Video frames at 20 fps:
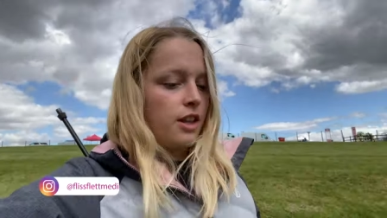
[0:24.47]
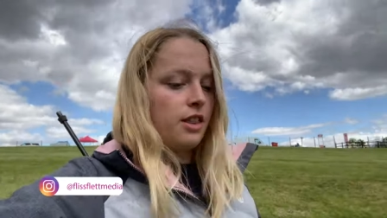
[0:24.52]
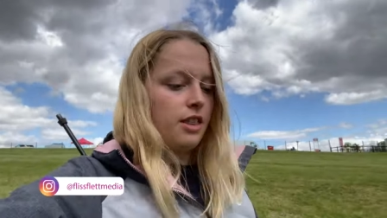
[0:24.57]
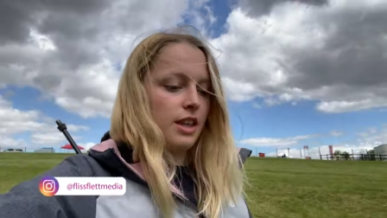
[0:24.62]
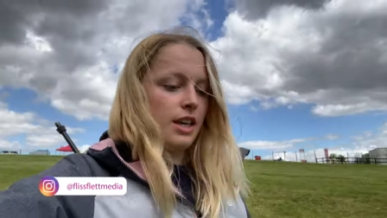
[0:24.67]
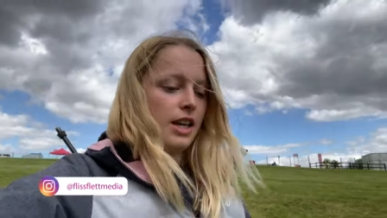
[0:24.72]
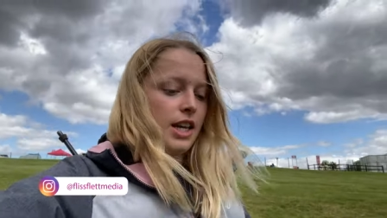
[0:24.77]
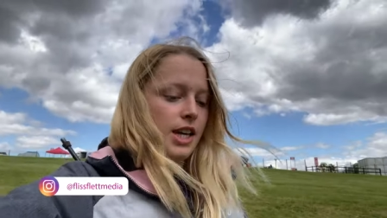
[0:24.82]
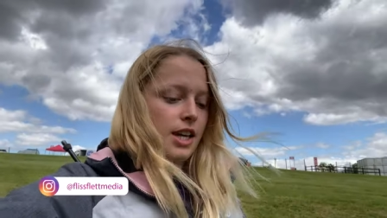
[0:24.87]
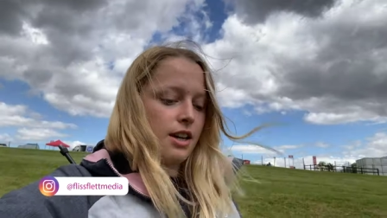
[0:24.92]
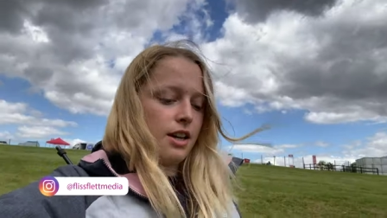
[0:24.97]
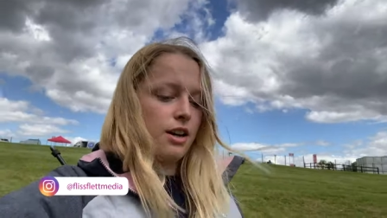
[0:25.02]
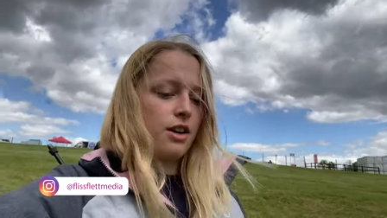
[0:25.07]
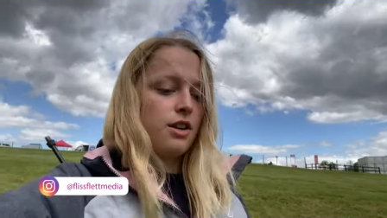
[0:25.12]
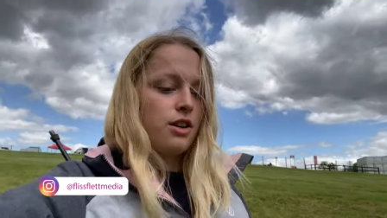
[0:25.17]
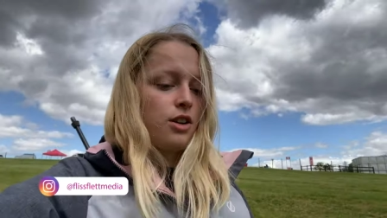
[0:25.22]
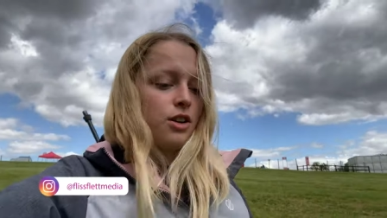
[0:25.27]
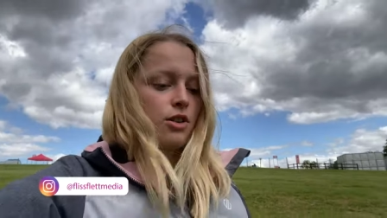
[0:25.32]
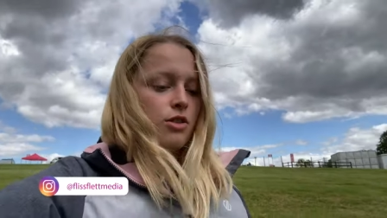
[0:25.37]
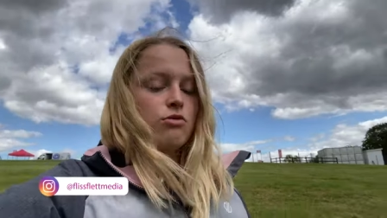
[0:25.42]

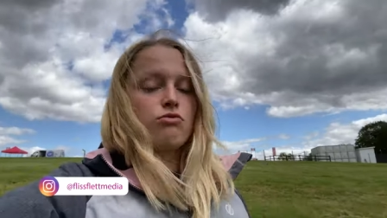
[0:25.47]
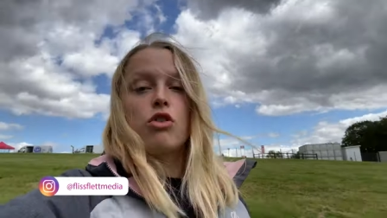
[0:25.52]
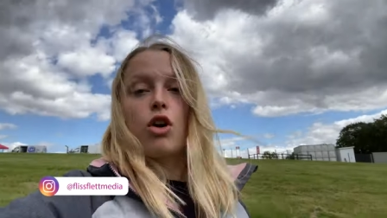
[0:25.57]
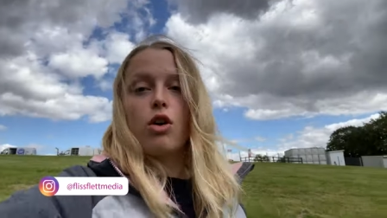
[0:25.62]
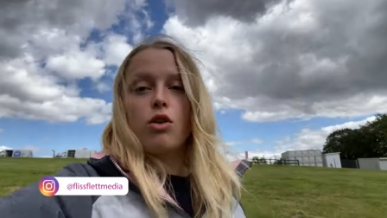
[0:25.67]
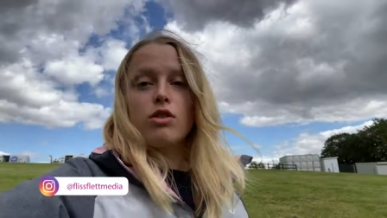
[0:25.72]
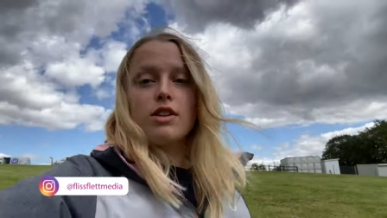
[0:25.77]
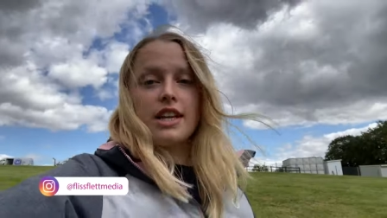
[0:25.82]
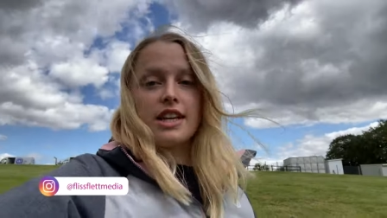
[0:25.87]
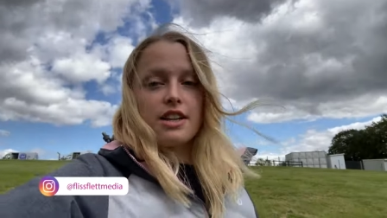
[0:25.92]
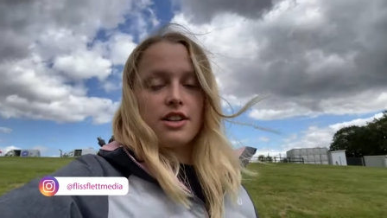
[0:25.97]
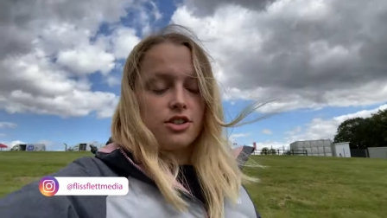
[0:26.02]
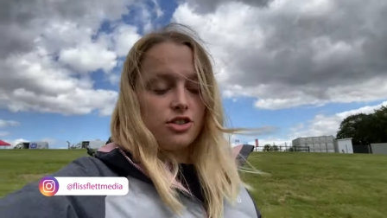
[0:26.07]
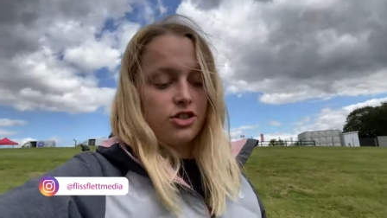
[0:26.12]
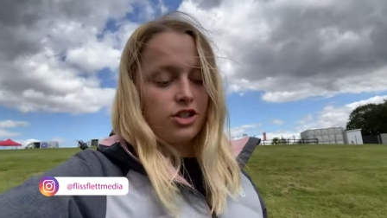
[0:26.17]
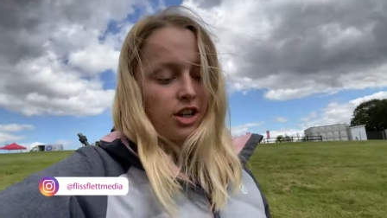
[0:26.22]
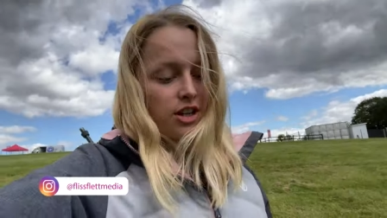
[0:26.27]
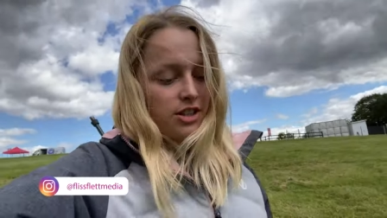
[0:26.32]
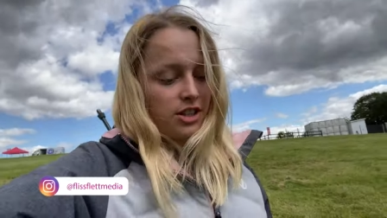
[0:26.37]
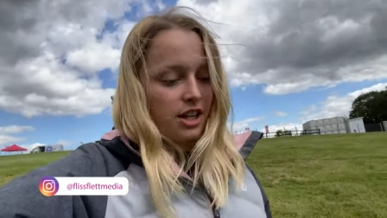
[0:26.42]
the rolling
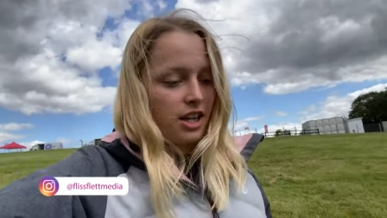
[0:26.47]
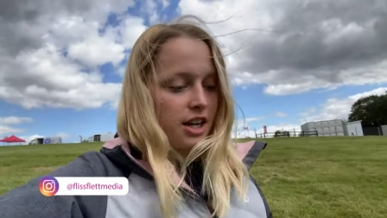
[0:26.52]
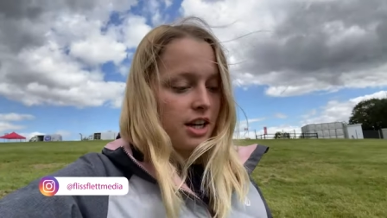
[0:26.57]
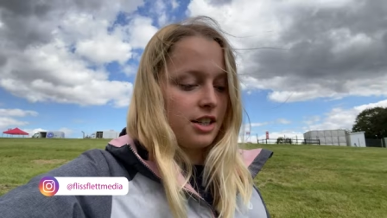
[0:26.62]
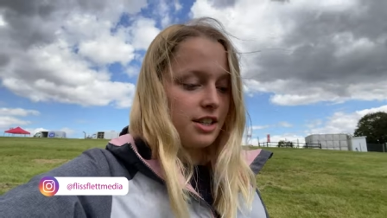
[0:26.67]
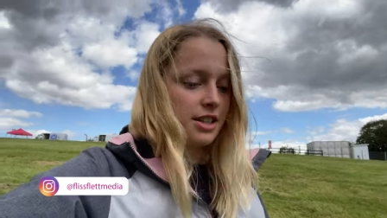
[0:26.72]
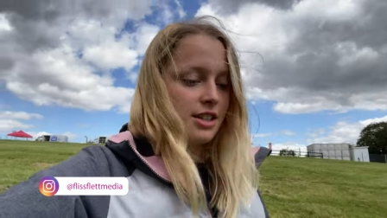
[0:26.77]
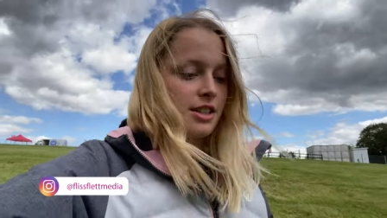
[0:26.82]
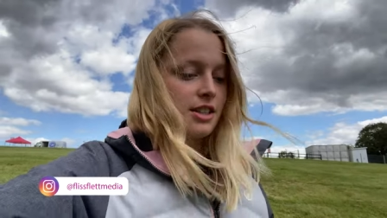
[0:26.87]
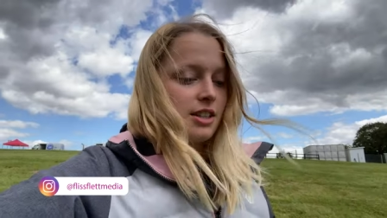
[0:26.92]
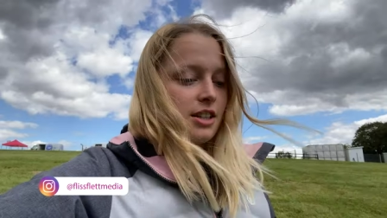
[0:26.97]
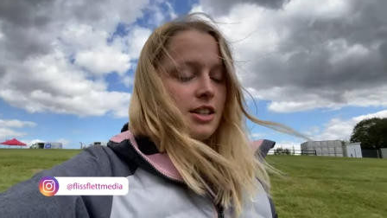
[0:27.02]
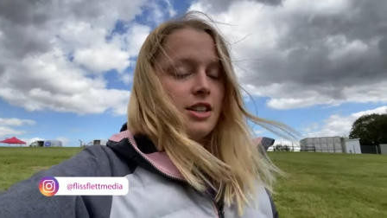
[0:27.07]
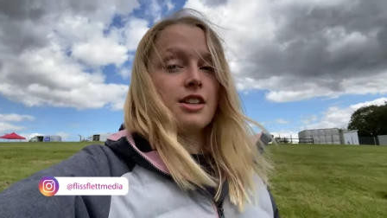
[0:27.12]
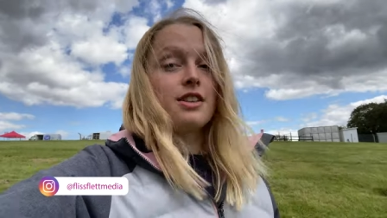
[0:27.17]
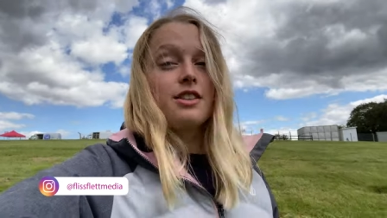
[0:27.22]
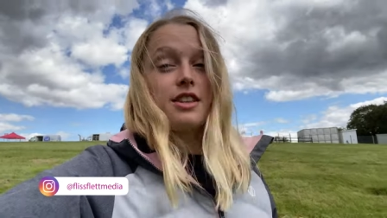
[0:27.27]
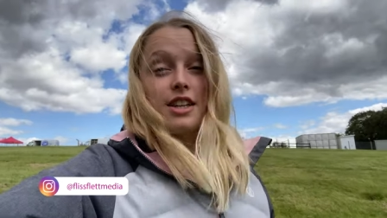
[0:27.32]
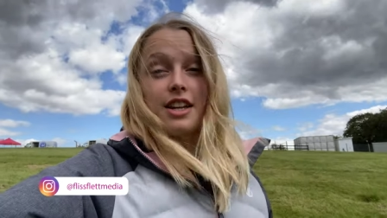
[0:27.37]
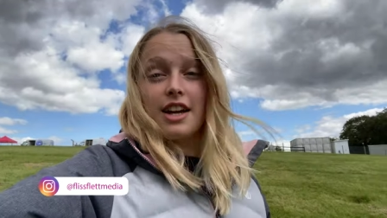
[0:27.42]
shutter
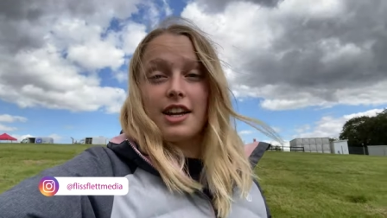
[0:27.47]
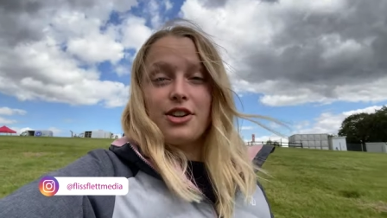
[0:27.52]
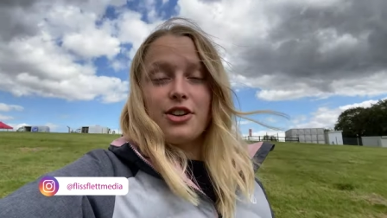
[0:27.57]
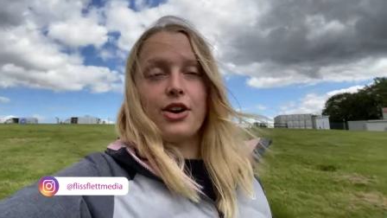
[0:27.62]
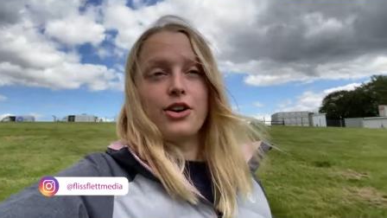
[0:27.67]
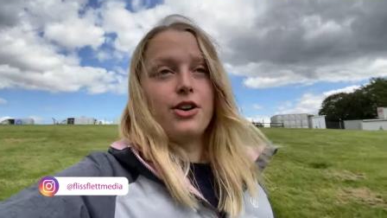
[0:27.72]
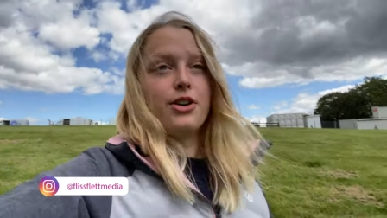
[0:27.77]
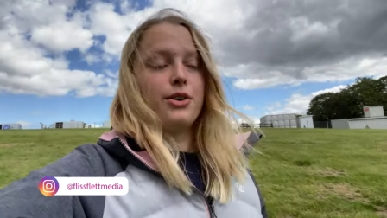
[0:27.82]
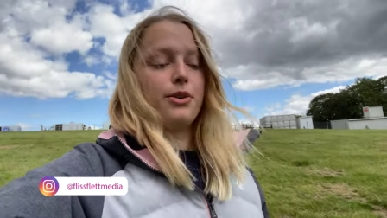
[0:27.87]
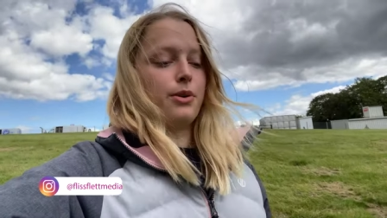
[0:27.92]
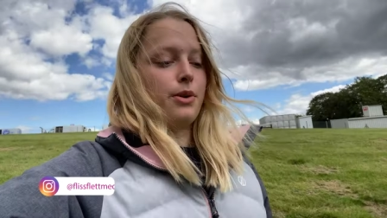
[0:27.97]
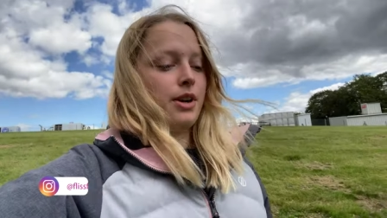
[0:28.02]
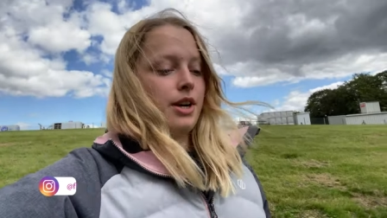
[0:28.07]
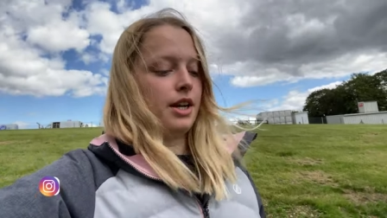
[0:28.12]
that I know